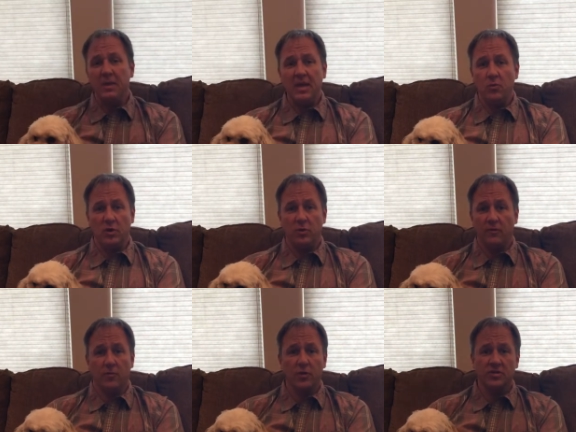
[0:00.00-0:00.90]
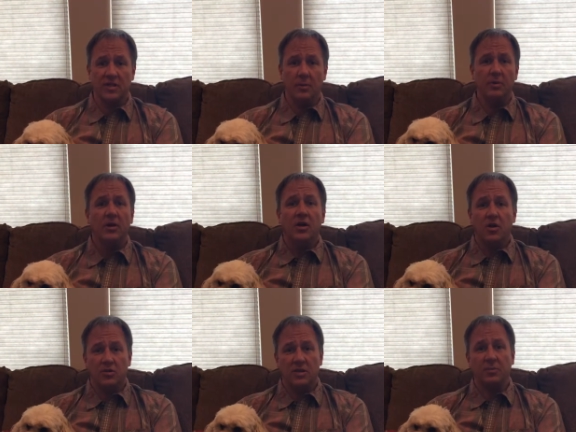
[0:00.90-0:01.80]
mean when you enforce them.
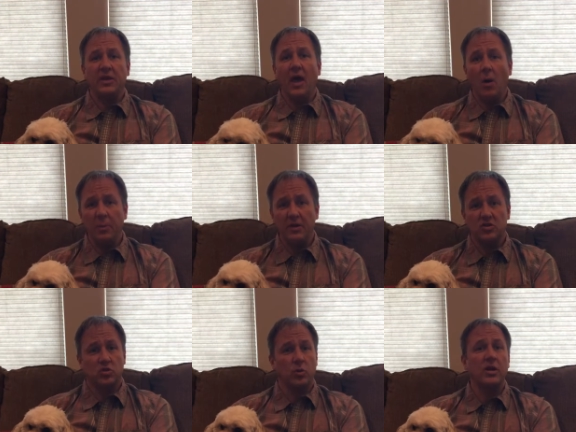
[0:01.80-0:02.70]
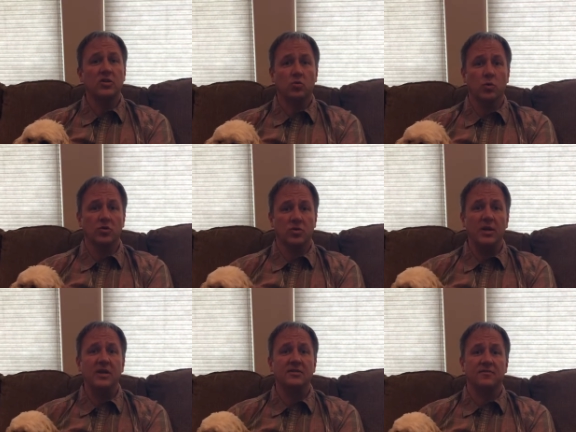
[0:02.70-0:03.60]
You're simply helping shrink his world so
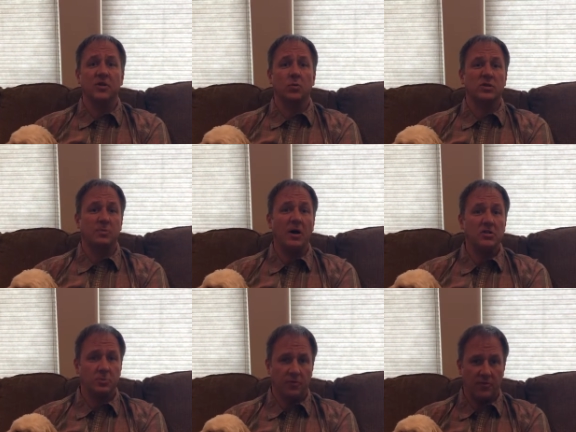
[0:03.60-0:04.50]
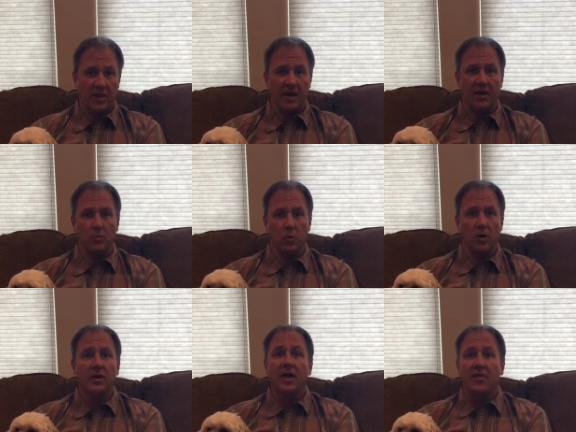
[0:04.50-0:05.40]
he doesn't feel responsible for that
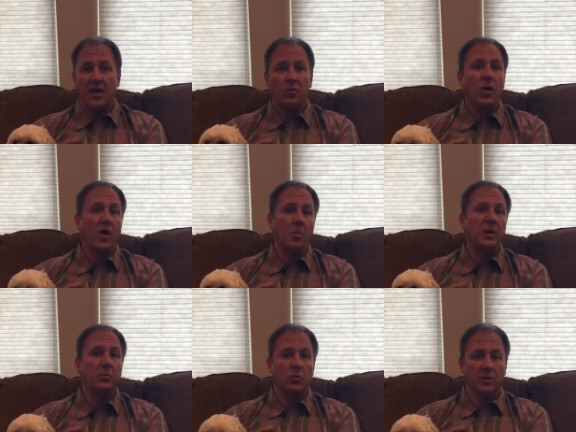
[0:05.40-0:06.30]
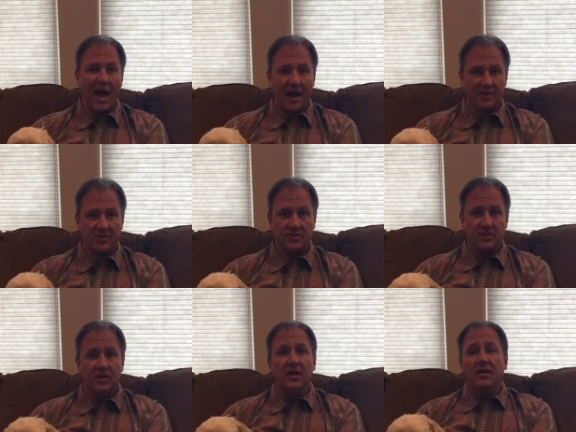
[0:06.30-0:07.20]
anymore, and that will help him relax.
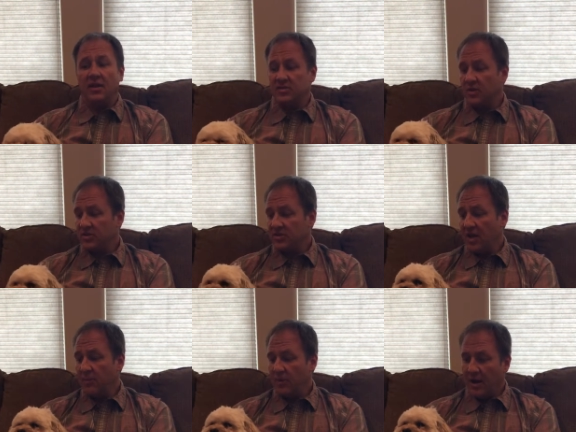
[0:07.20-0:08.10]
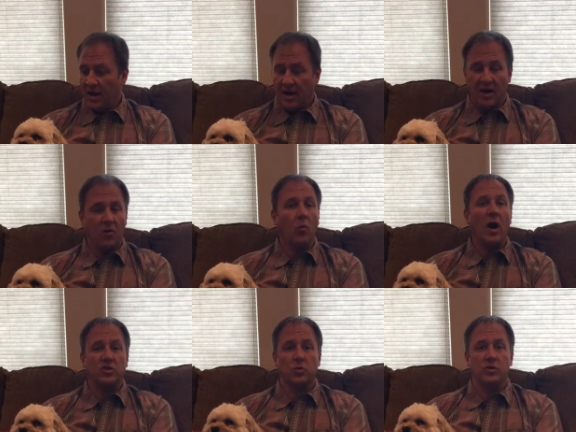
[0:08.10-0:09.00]
Now, so there are some uh,
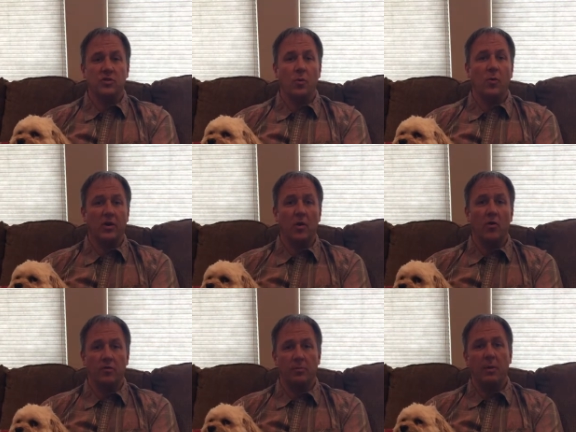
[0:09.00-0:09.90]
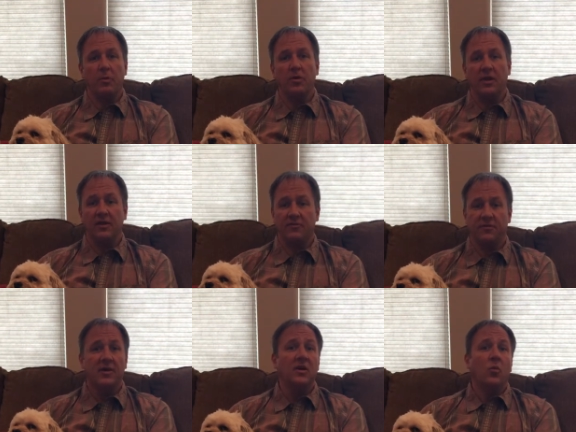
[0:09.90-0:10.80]
watchwords that we want to go over. Remember, if
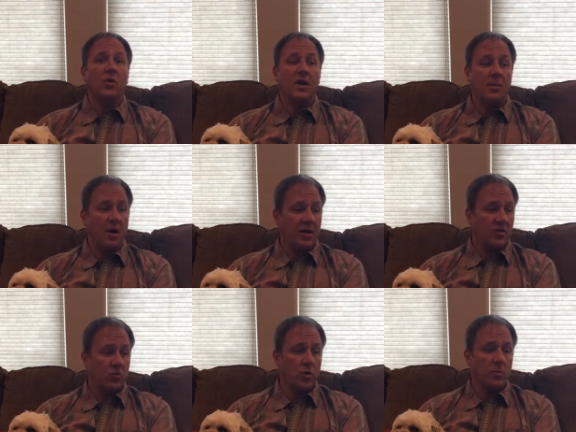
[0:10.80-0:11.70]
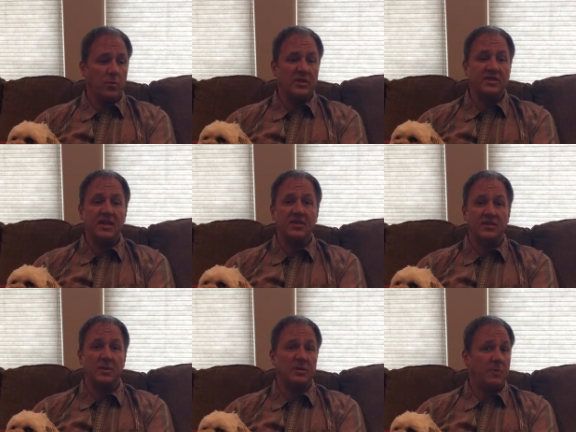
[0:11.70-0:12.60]
we come out in the room and we see that
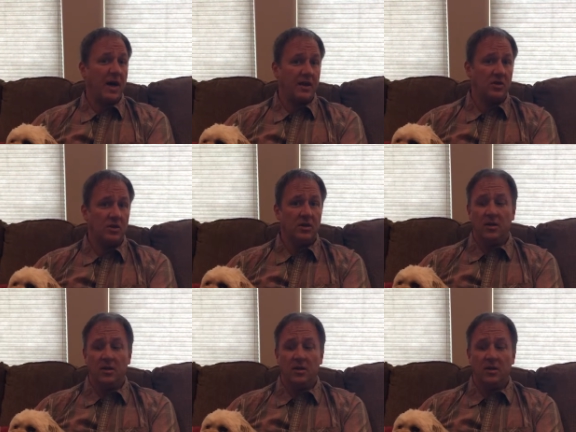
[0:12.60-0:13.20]
somebody's petting,